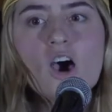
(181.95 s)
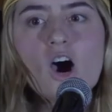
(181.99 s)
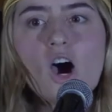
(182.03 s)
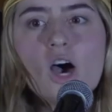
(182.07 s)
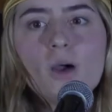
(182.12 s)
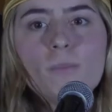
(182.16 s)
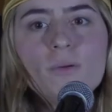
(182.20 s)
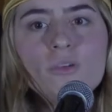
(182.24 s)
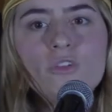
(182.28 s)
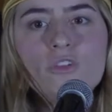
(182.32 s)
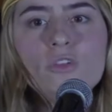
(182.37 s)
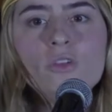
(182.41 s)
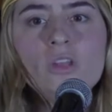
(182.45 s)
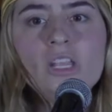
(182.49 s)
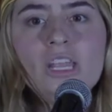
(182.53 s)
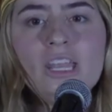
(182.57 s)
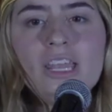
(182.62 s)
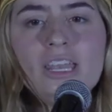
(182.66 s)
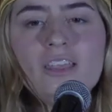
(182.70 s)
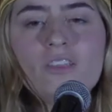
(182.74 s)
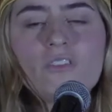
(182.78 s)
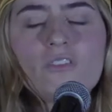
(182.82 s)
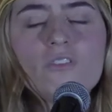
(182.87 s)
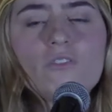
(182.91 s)

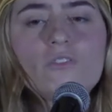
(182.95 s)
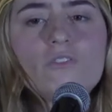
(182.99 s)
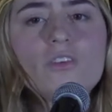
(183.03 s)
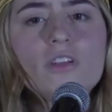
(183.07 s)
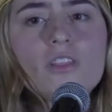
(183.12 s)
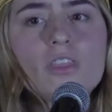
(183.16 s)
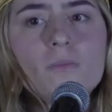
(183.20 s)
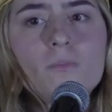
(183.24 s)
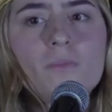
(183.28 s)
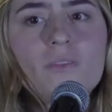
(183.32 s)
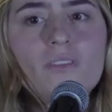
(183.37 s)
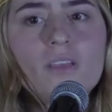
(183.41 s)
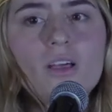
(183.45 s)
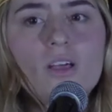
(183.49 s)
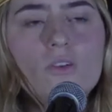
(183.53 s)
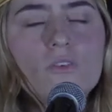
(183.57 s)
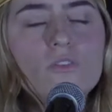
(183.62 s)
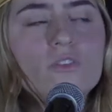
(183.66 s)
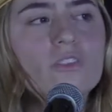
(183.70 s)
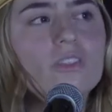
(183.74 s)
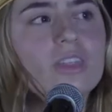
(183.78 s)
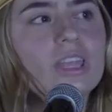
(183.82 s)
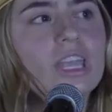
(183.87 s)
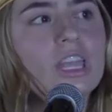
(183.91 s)
opportunities for
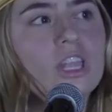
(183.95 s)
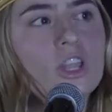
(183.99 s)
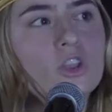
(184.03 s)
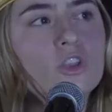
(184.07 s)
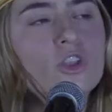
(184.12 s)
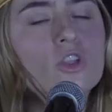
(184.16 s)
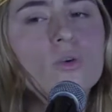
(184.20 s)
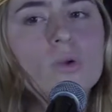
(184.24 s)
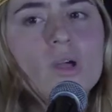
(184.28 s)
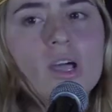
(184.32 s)
themselves in a new